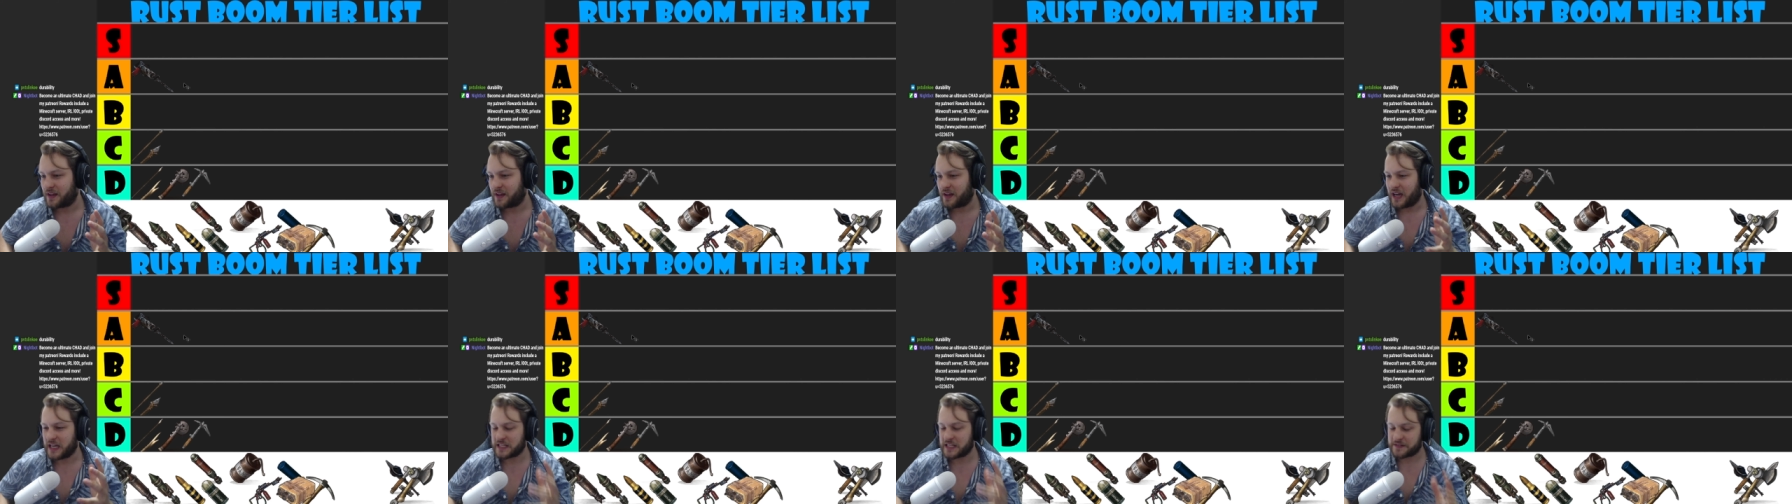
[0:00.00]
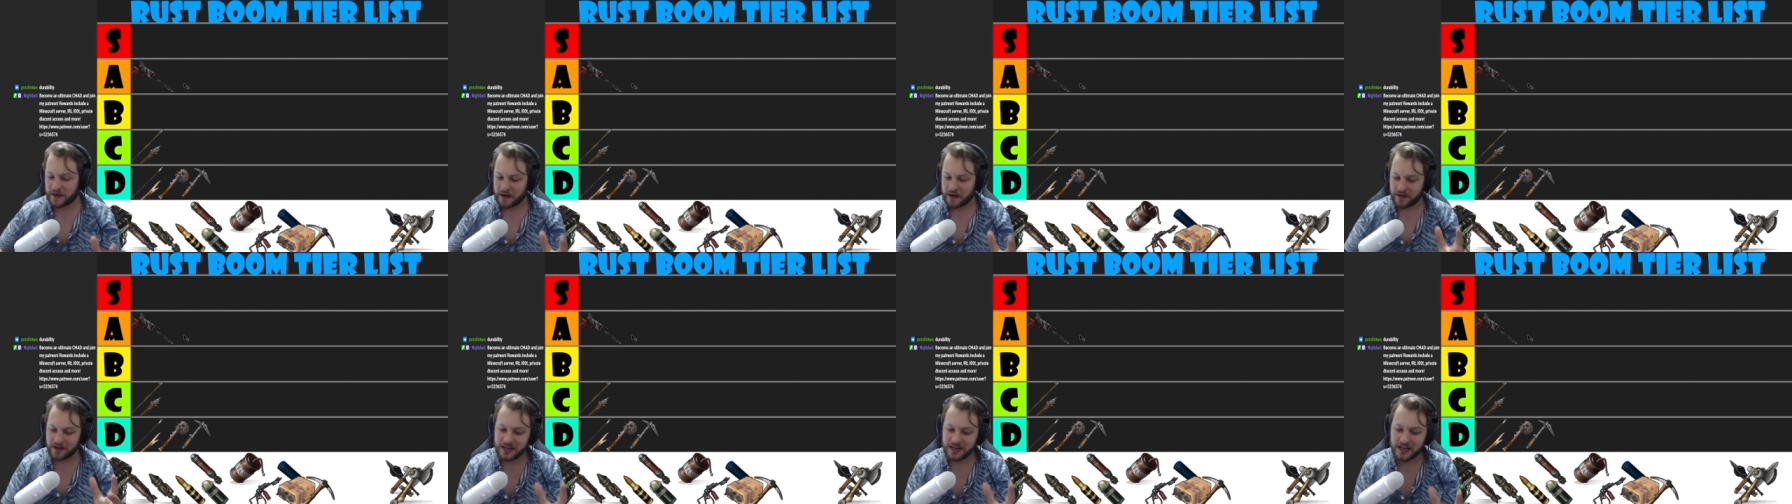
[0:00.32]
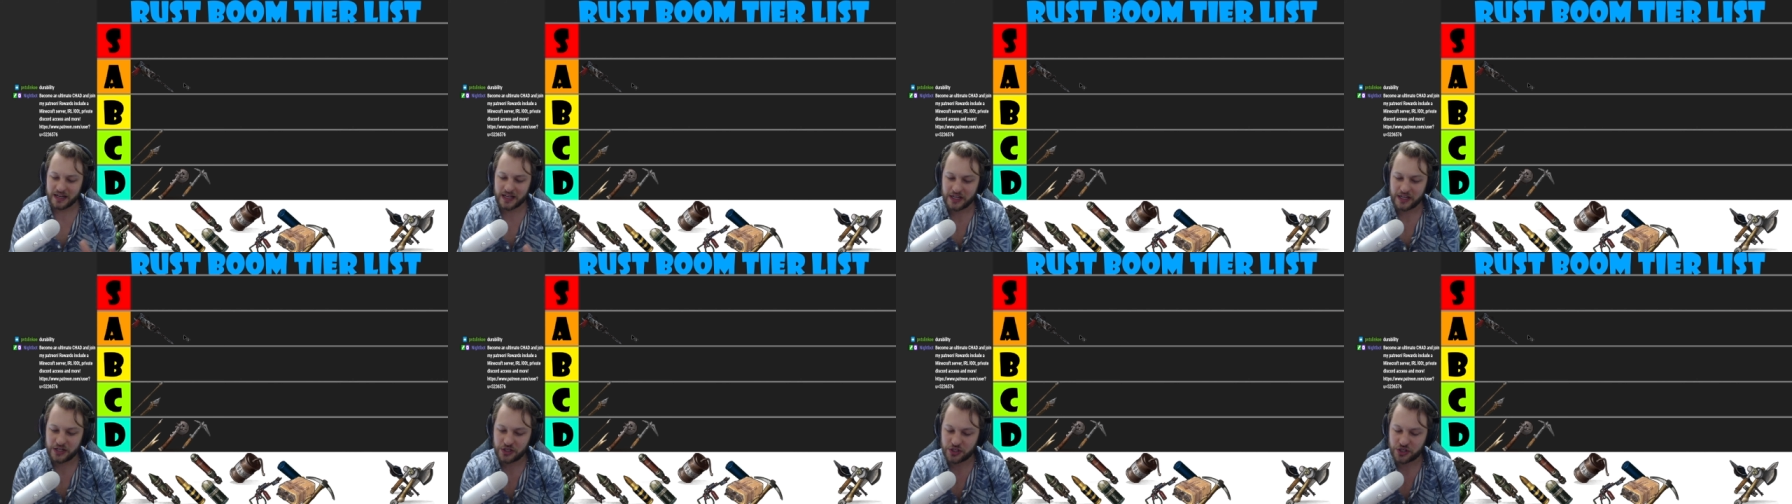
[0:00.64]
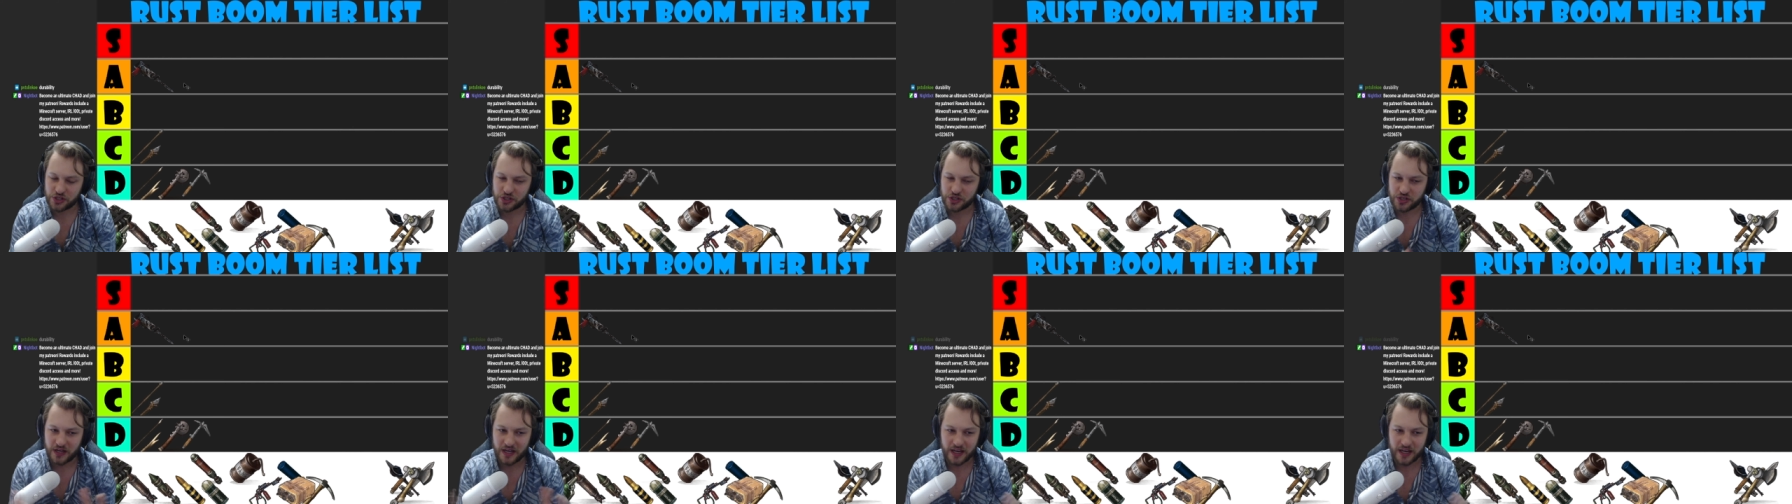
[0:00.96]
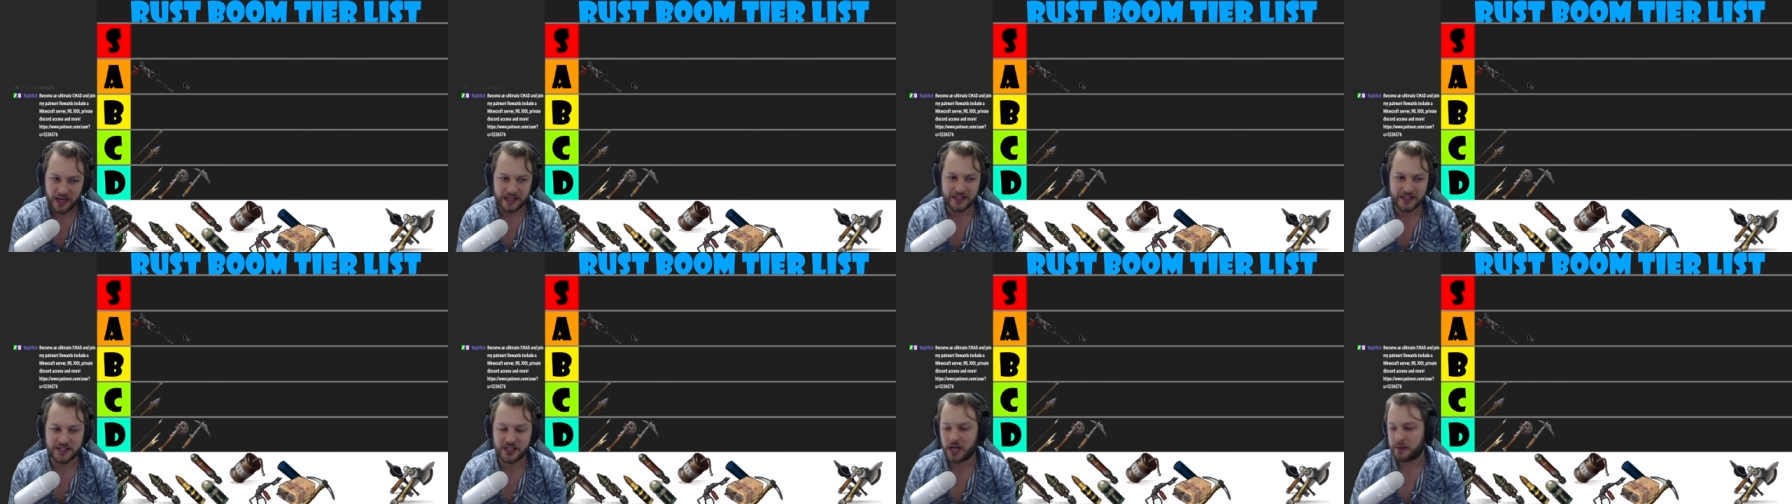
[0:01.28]
It's very niche
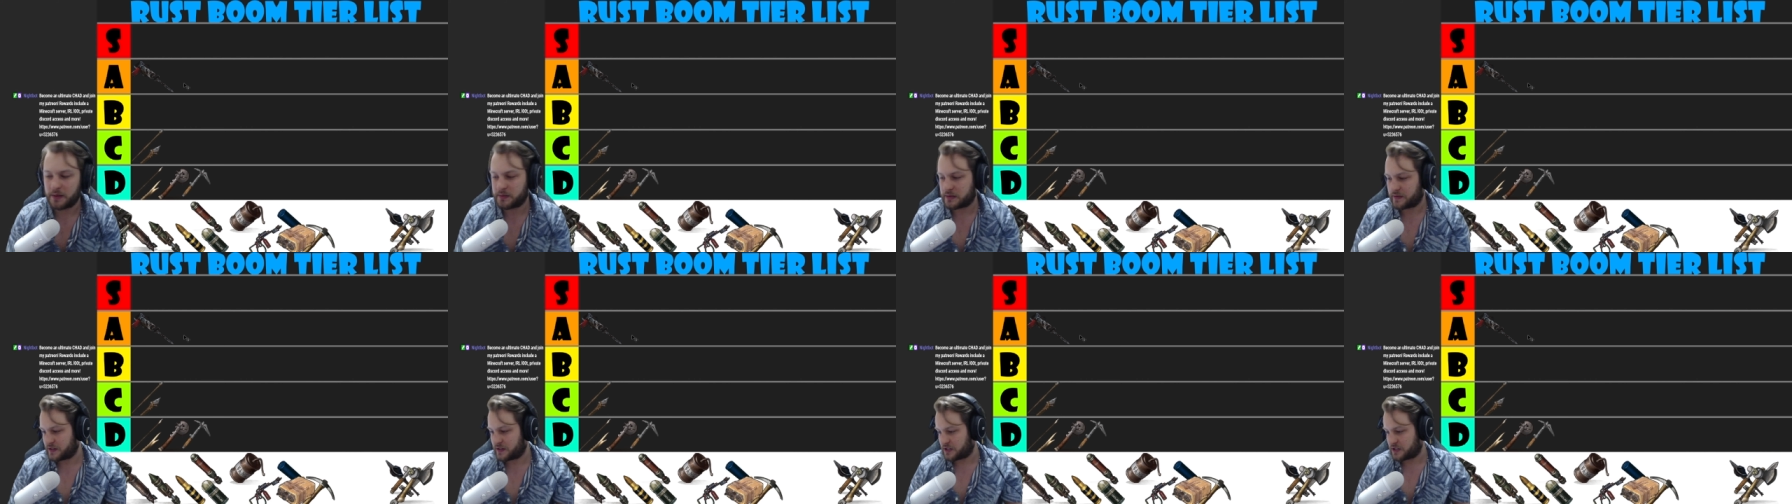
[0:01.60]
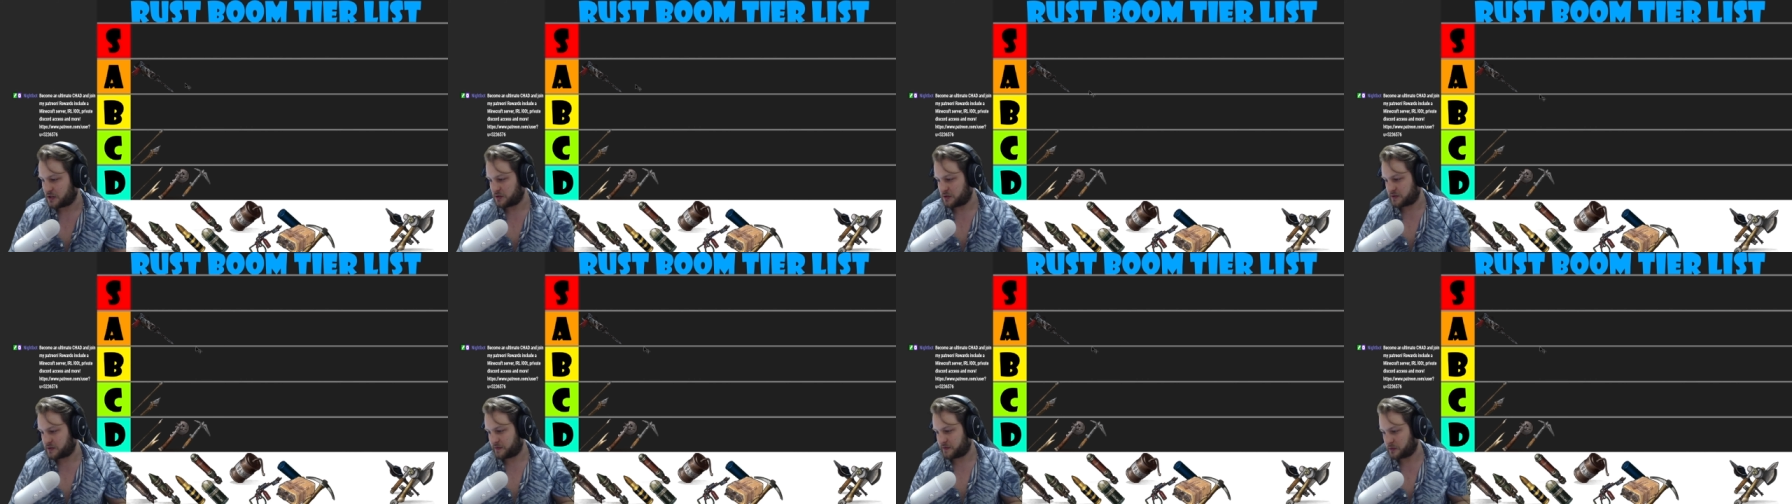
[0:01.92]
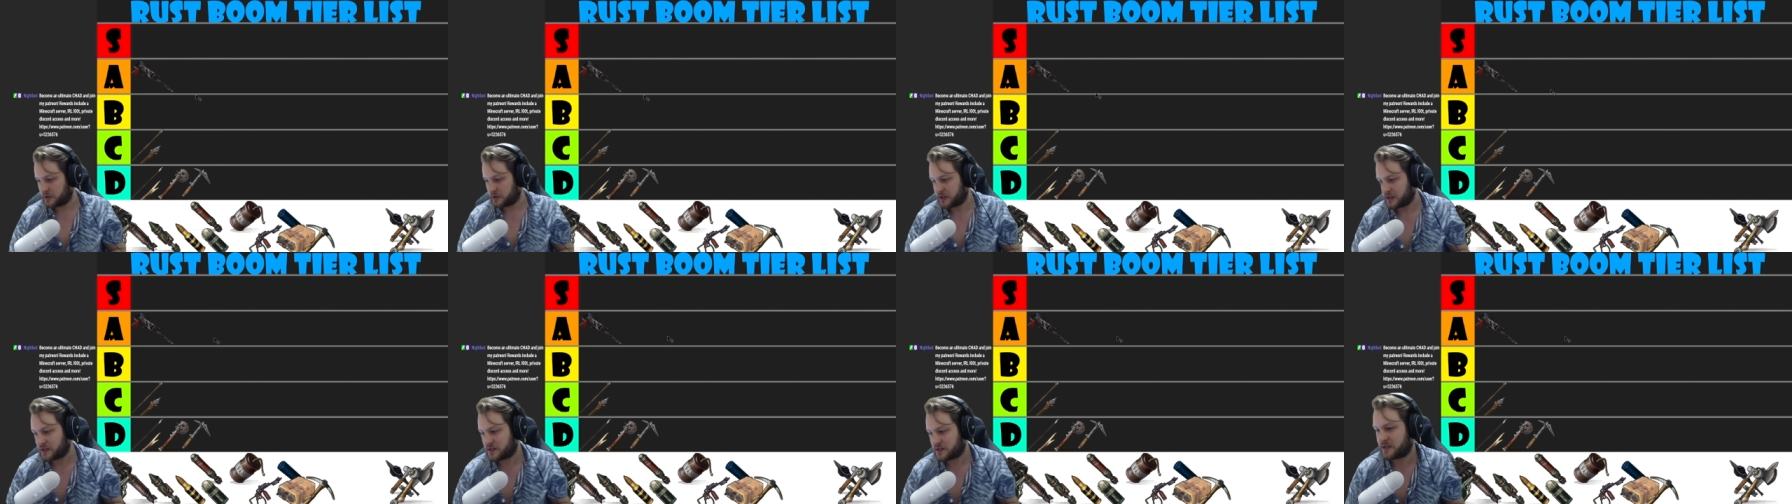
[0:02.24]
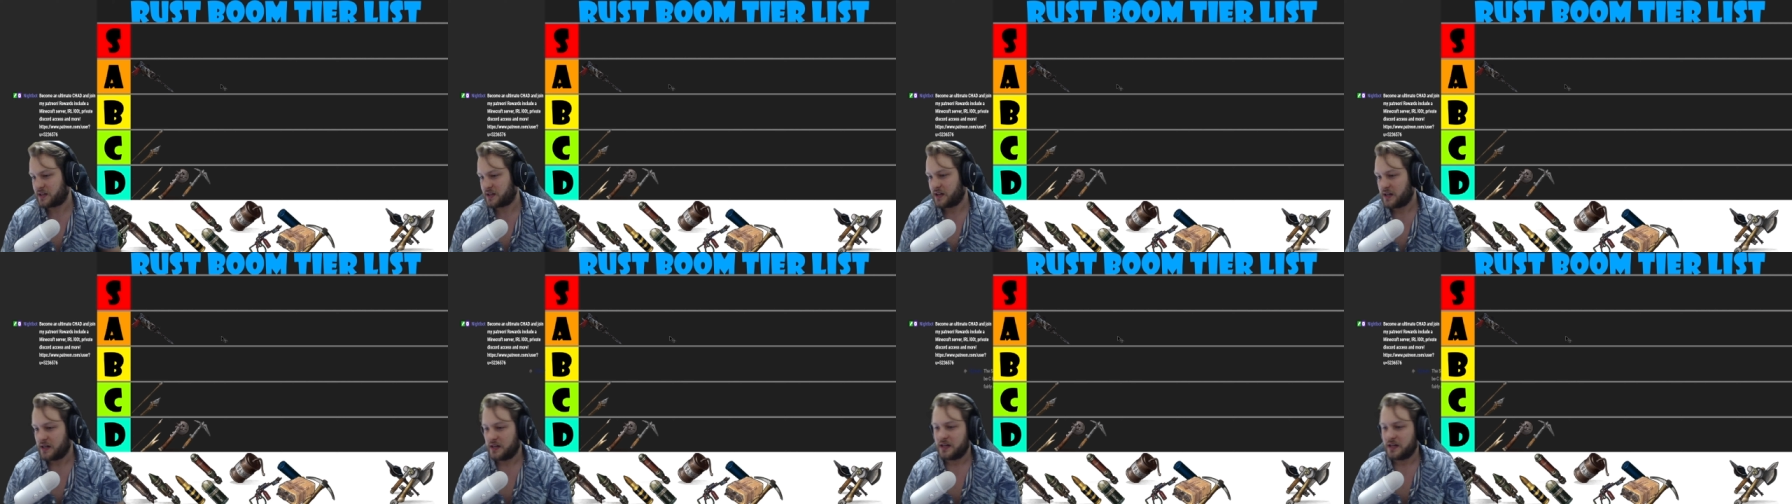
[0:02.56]
in terms of its usefulness.